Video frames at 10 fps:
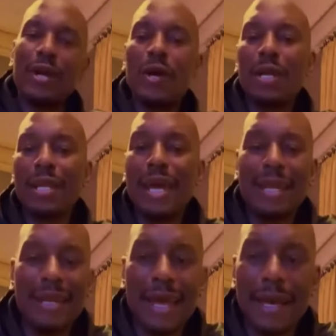bring all of
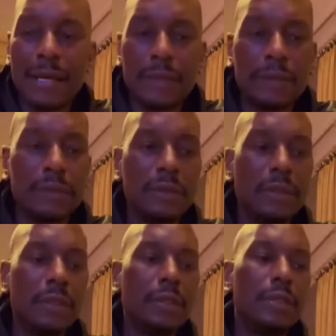that
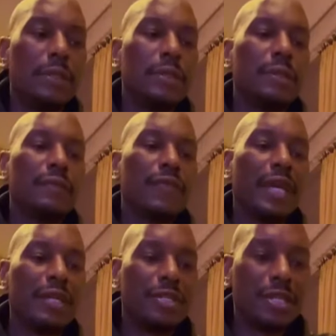down
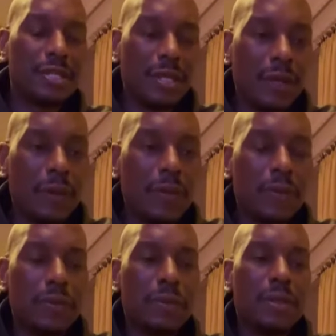and just
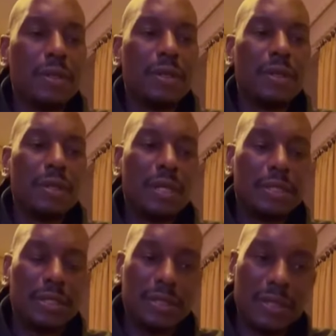know
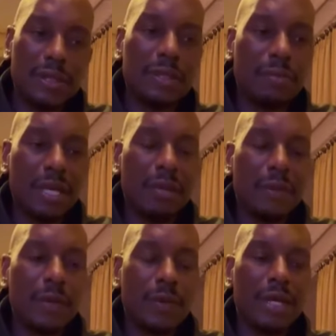that she took the
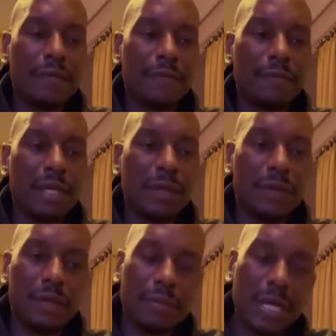baby away from
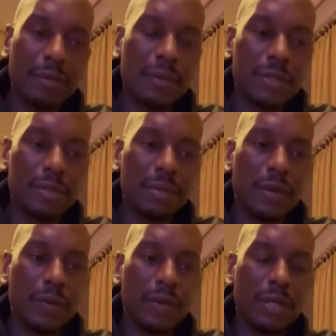me when the baby was
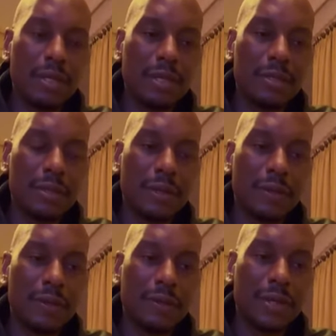about 1 year
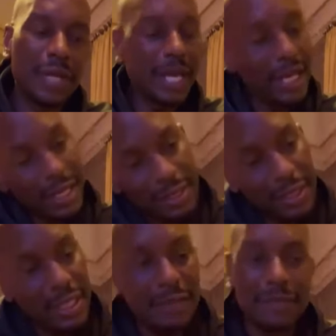old. Her
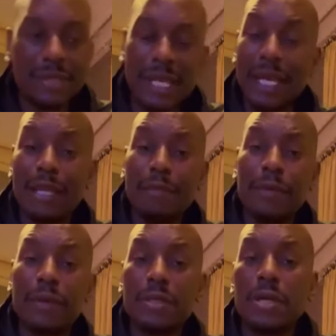head couldn't even stand
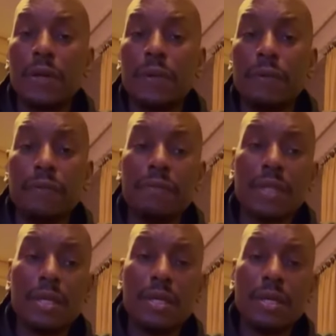up on its own.
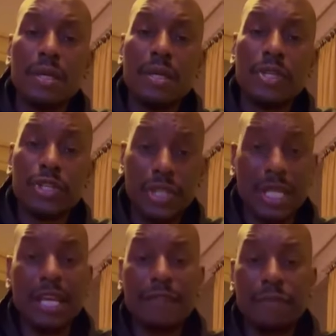
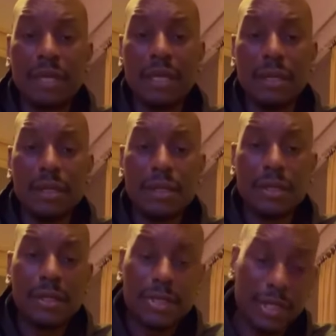She left me.
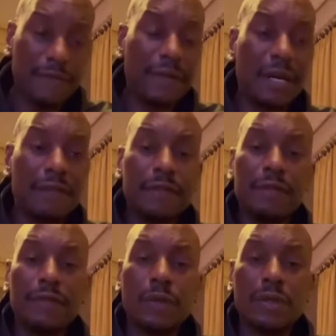She filed
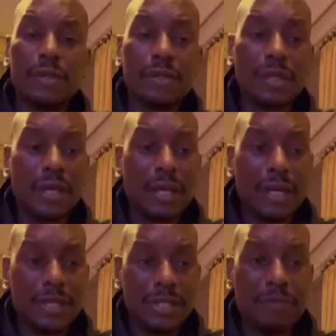for divorce.
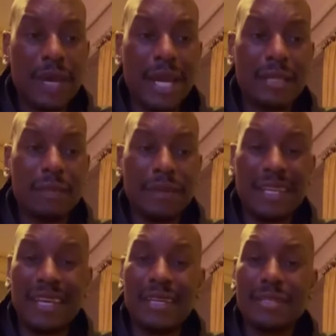She packed
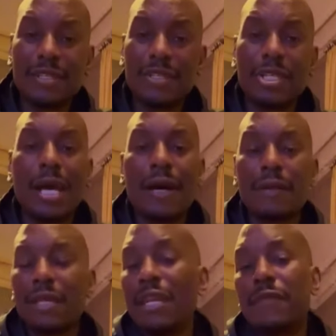up an innocent
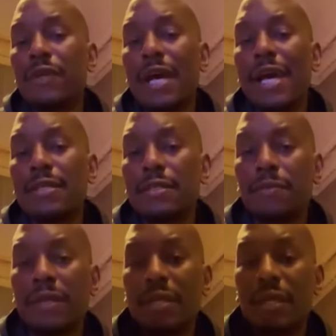child that never
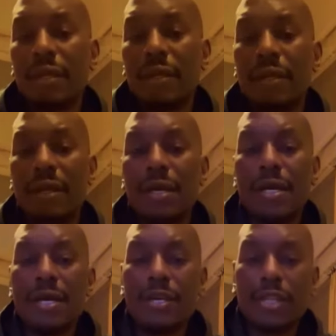asked to be here.
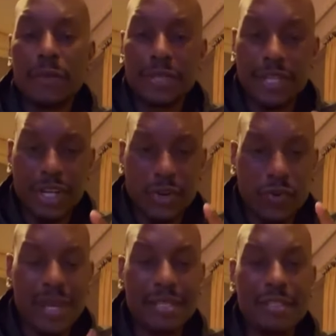There was an
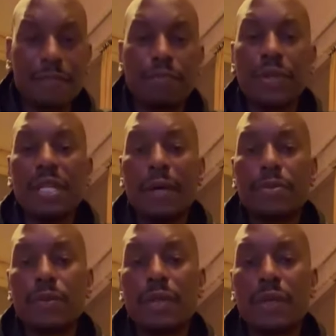aggressive
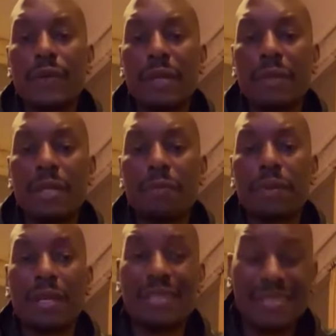prenuptial agreement
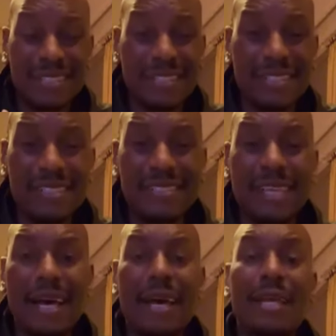in place that she
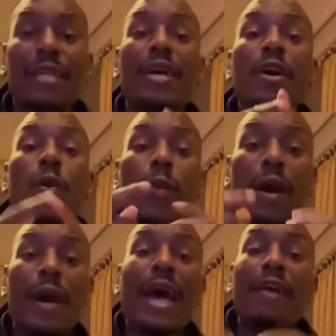signed
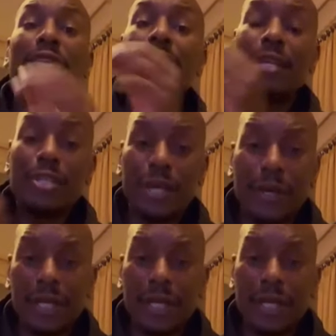while having an